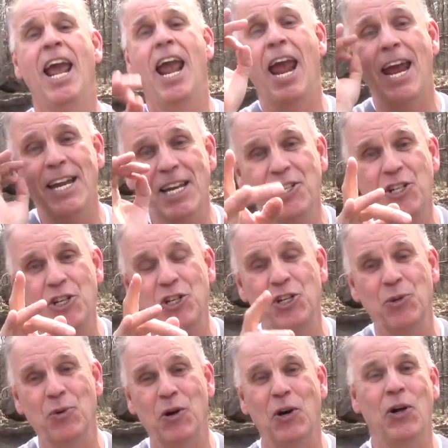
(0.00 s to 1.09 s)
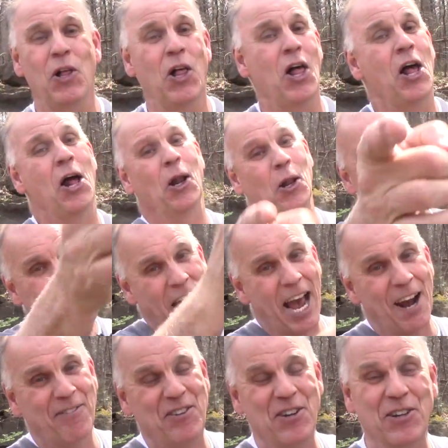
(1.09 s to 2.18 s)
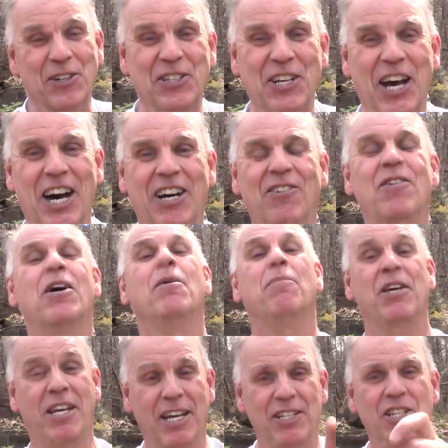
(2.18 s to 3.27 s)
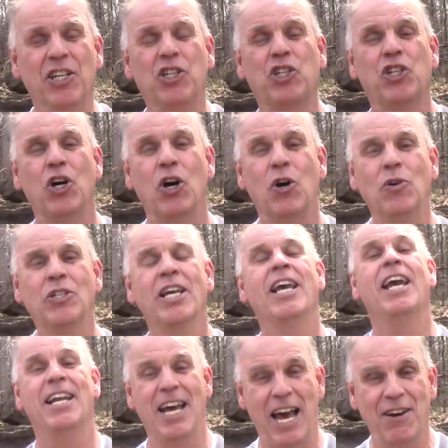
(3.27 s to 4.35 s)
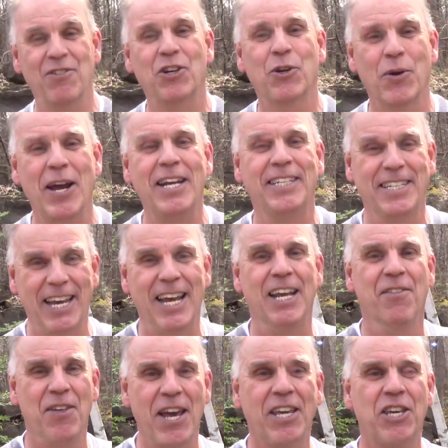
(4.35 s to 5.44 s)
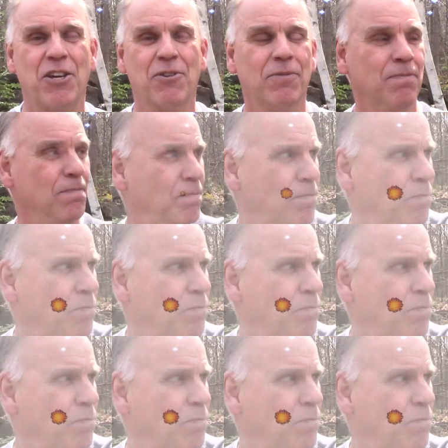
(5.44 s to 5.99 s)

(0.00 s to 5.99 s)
And as usual, look after yourself because it shows and have a great day. Thank you.